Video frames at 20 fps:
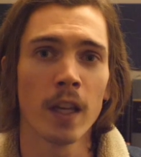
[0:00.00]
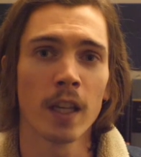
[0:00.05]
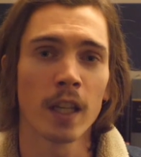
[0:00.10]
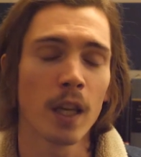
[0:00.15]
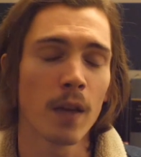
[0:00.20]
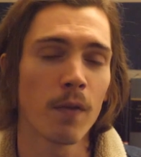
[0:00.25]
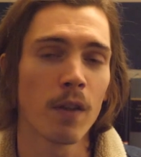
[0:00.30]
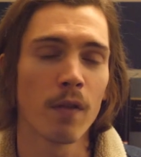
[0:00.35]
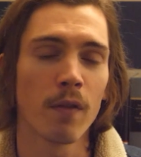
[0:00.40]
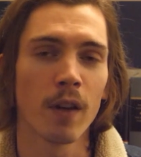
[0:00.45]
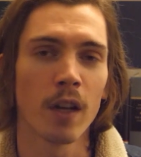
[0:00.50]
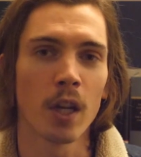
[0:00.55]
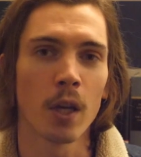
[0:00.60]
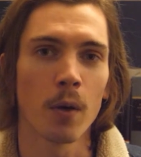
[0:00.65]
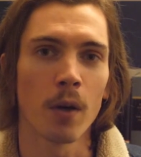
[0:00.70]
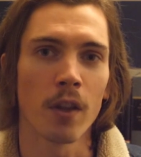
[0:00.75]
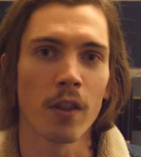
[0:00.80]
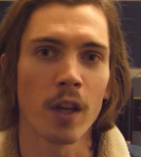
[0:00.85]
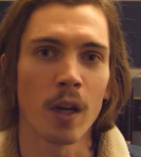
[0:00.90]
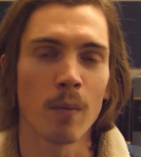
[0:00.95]
Give the
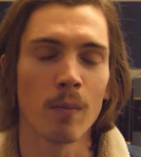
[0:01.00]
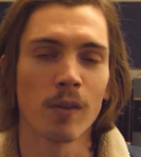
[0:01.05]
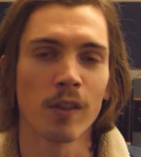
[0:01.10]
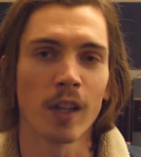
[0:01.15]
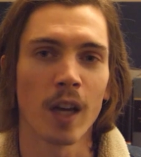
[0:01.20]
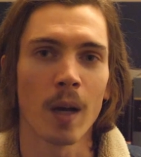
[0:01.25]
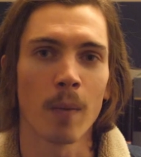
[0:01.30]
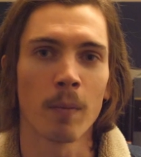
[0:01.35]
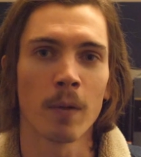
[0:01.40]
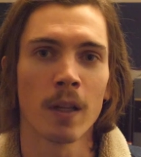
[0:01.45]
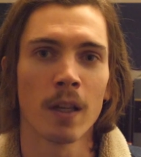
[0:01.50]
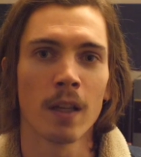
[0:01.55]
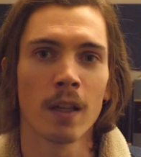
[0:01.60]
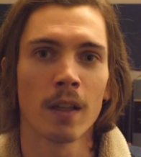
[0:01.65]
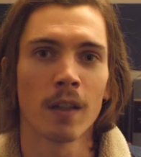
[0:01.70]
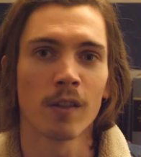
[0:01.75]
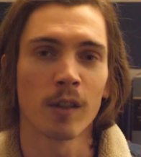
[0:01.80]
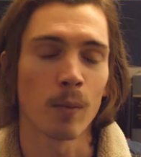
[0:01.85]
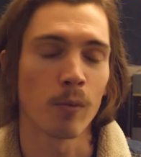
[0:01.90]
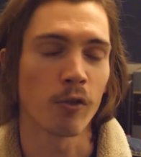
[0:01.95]
video a thumbs up,
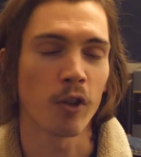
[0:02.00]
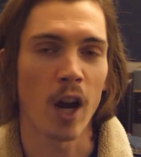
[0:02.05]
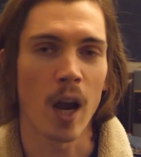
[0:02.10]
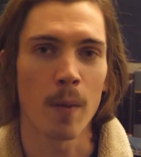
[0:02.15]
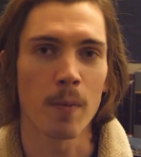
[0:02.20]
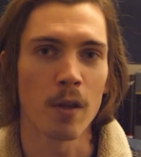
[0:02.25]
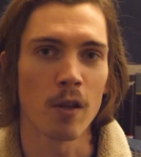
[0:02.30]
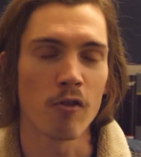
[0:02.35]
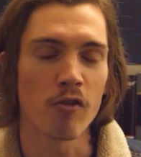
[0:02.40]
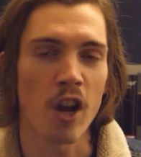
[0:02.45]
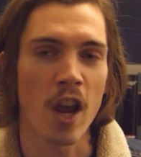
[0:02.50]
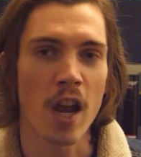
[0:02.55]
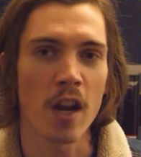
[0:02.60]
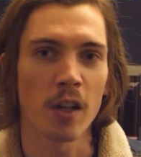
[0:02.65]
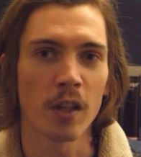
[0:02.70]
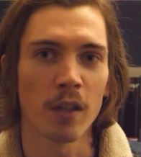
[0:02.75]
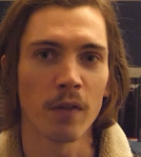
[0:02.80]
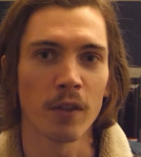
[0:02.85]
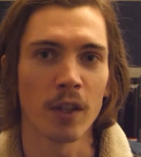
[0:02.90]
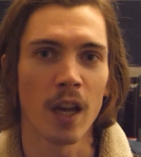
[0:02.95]
subscribe to the
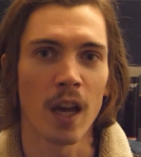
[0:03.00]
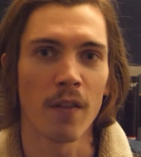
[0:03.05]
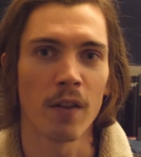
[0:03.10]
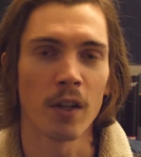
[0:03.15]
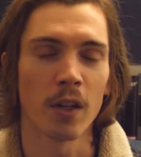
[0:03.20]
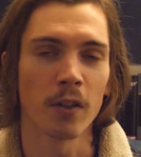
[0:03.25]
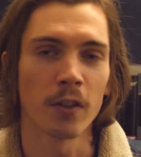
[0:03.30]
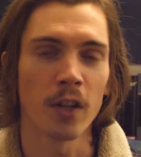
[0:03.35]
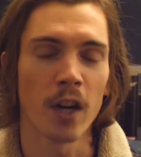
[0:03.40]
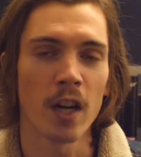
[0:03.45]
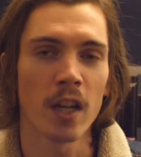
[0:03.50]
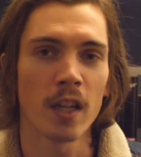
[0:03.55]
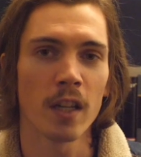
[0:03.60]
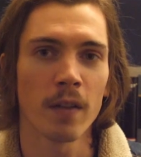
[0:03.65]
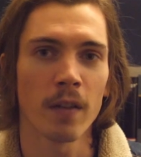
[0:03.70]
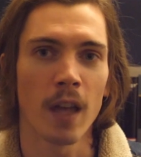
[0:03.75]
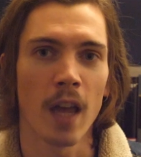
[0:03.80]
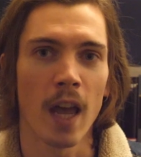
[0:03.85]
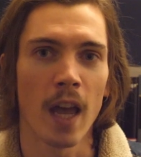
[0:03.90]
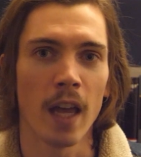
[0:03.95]
channel if you haven't already,
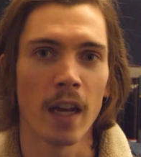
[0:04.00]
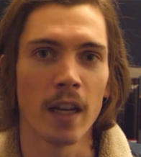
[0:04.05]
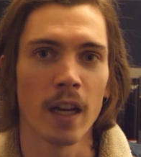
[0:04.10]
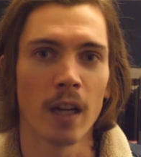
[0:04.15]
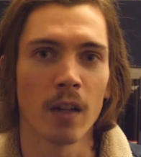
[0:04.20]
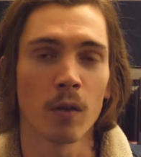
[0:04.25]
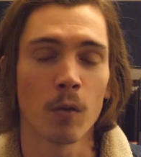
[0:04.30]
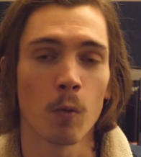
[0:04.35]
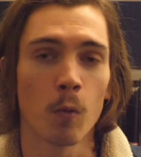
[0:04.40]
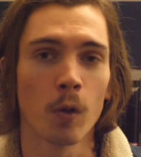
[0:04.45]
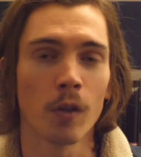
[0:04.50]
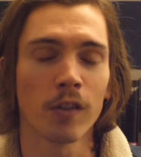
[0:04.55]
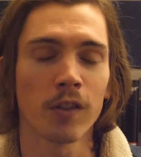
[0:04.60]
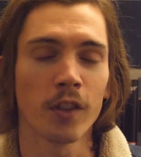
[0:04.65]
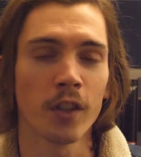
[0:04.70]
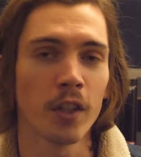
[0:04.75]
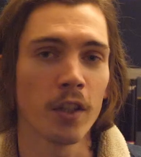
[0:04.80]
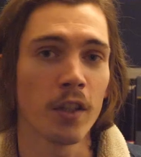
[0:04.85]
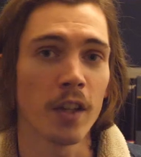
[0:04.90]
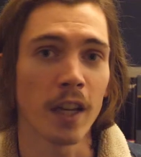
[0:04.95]
and we'll
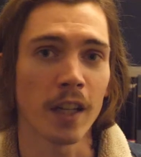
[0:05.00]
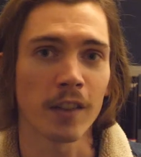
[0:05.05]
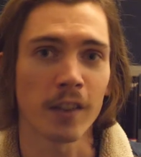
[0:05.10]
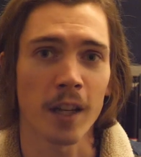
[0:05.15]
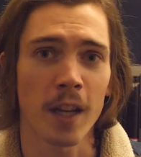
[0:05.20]
see you next